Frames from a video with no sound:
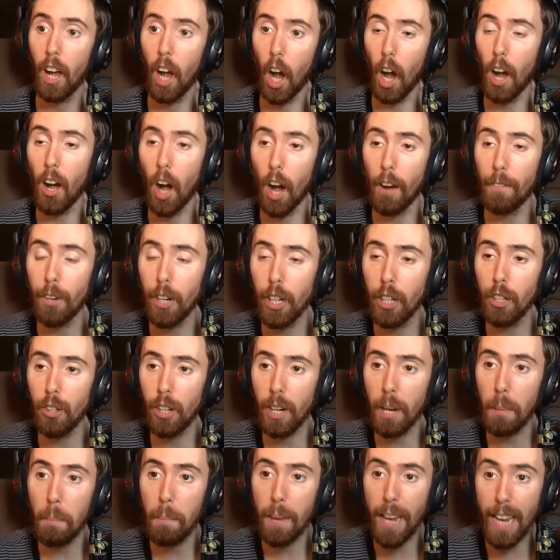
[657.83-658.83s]
of
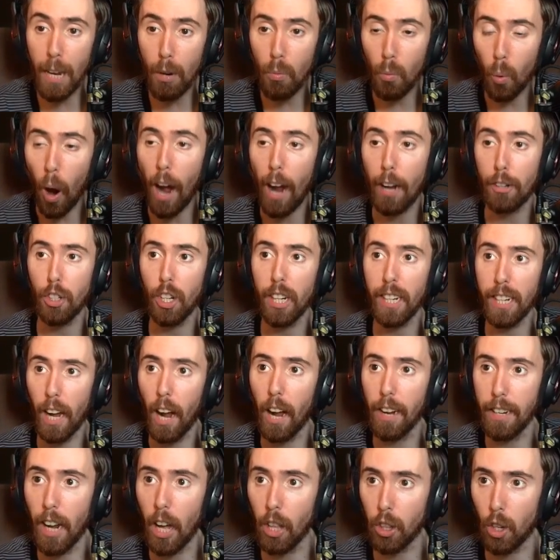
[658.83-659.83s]
literally me watching
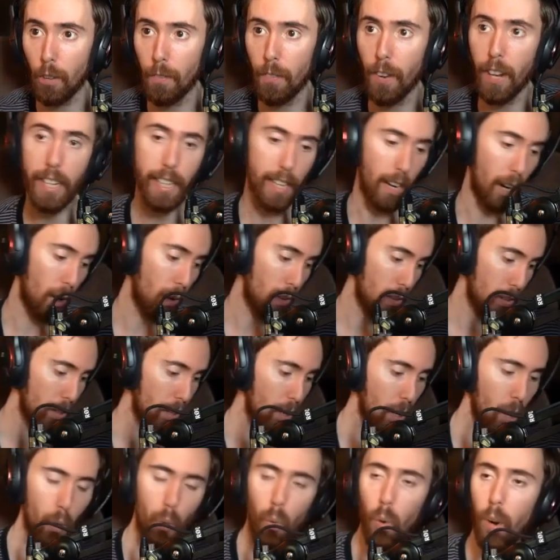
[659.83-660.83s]
another video.
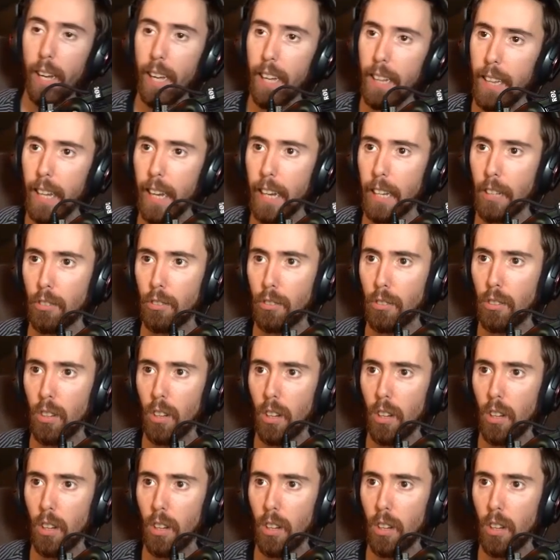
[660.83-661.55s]
Look at this.